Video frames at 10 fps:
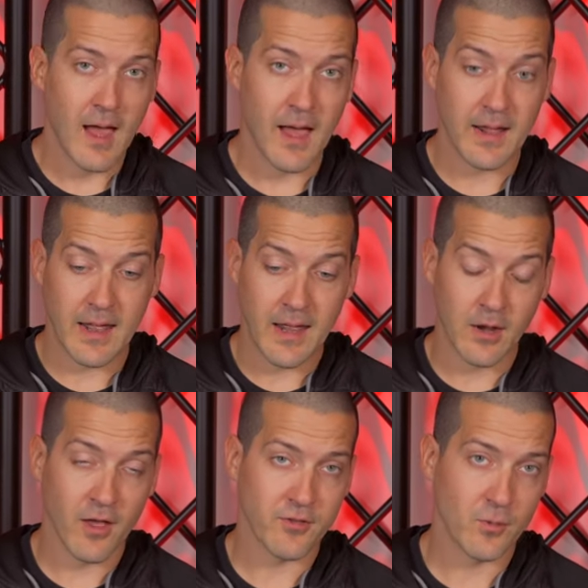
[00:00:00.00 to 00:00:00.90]

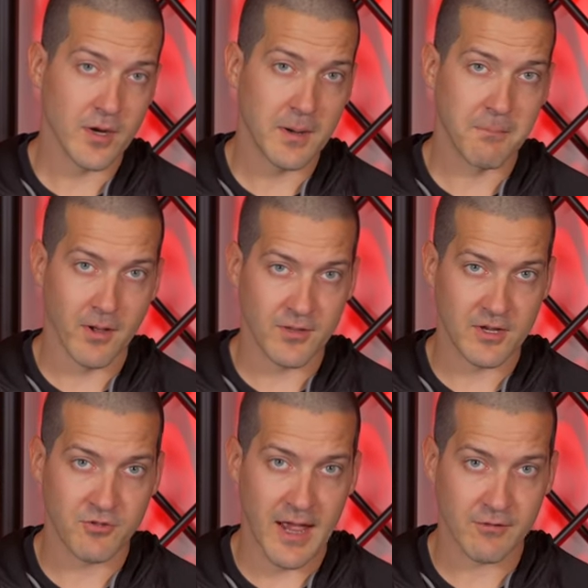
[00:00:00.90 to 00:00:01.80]
And also we're gonna
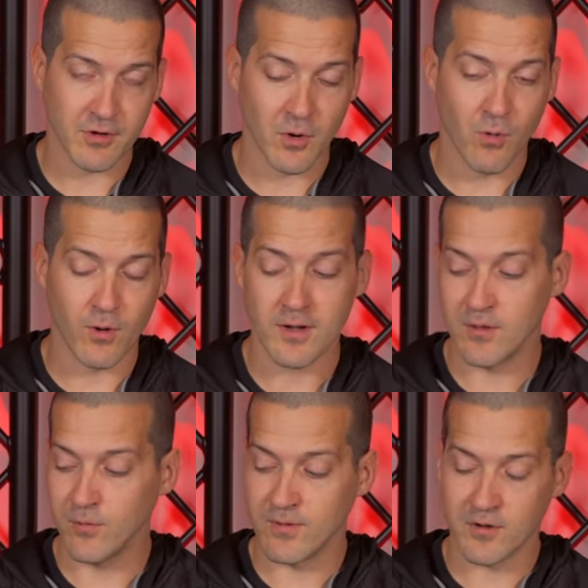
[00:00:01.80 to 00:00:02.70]
multi-track record
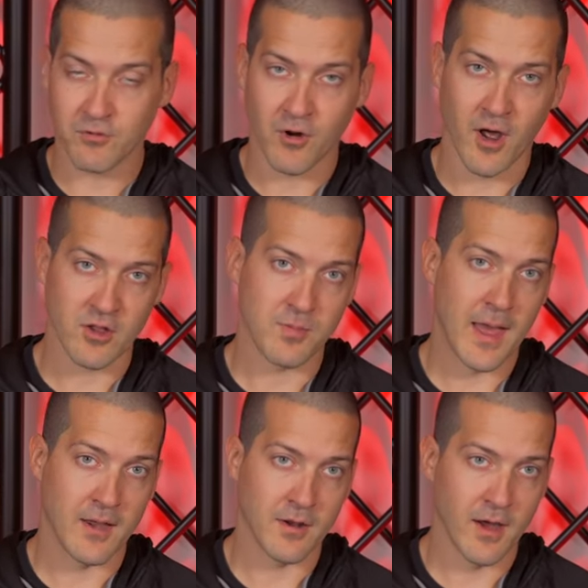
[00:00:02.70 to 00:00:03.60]
using
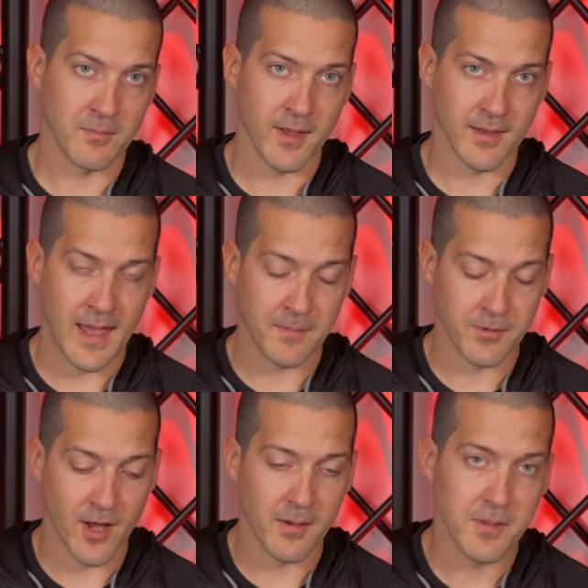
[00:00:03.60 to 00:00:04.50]
GarageBand on my
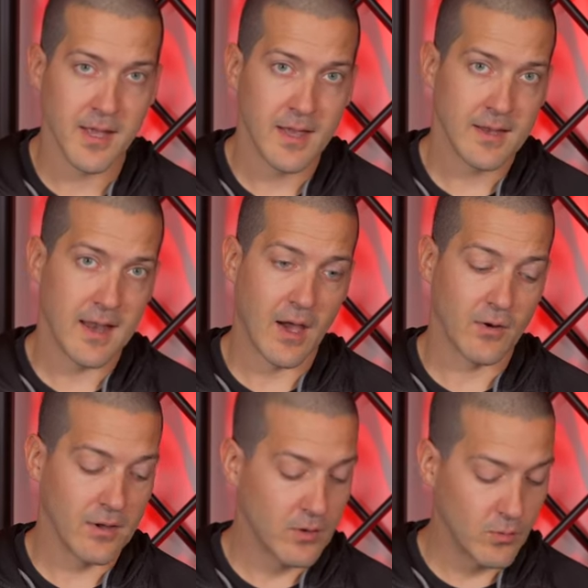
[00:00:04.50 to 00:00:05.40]
laptop.
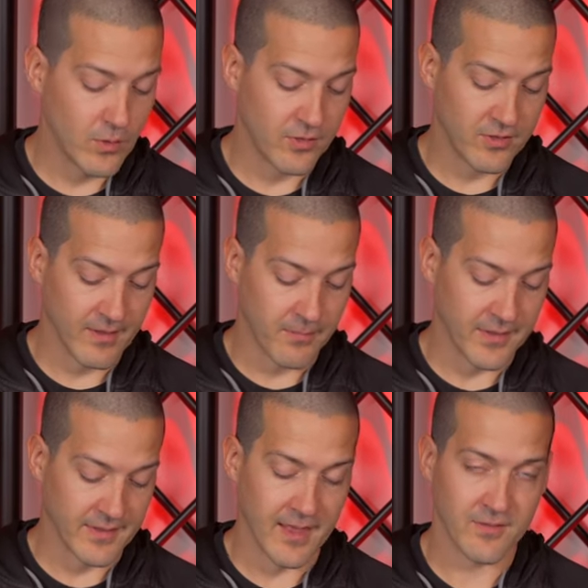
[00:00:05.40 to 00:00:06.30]
Now, with
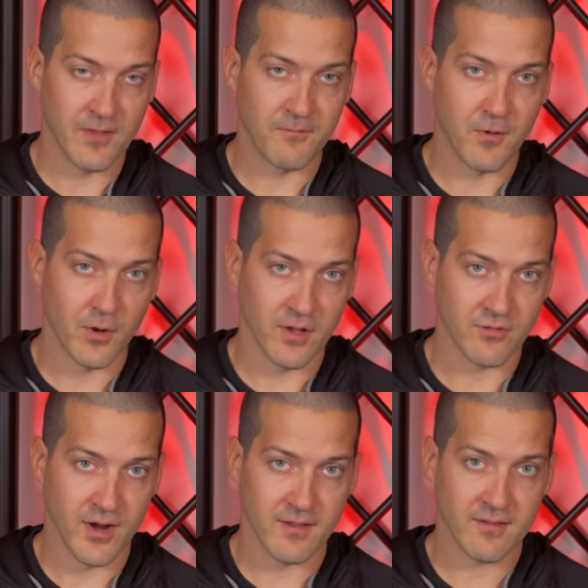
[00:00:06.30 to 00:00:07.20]
something like the
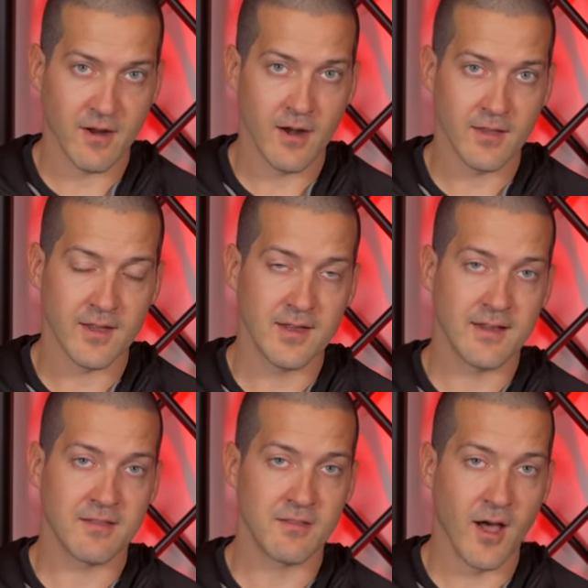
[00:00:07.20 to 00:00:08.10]
Focusrite Scarlett,
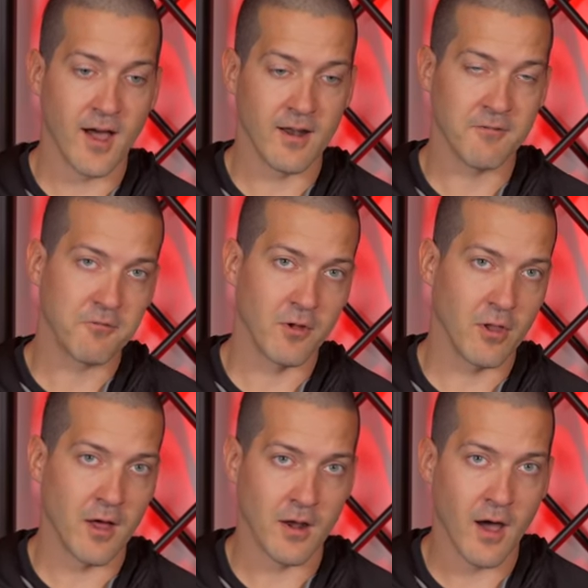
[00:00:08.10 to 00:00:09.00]
it's not a
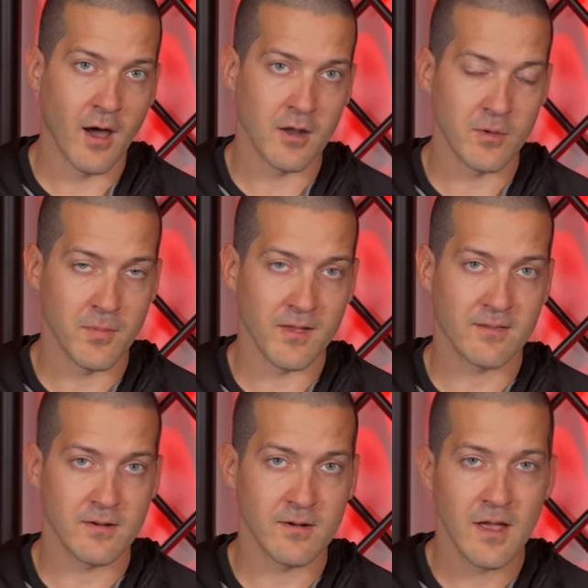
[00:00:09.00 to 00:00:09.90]
full-on audio
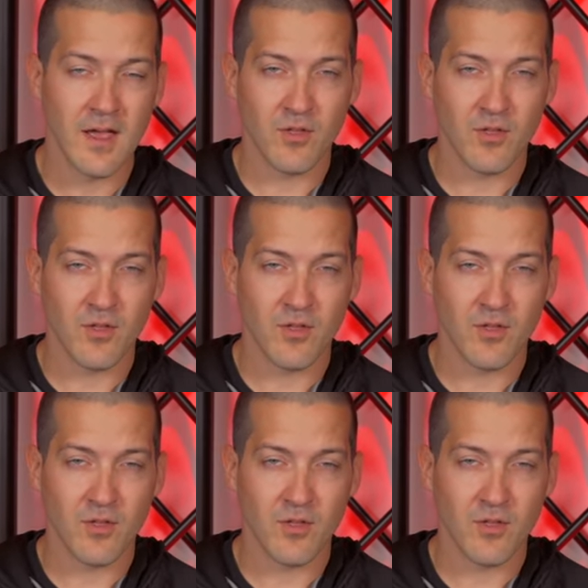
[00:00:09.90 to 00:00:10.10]
mixer.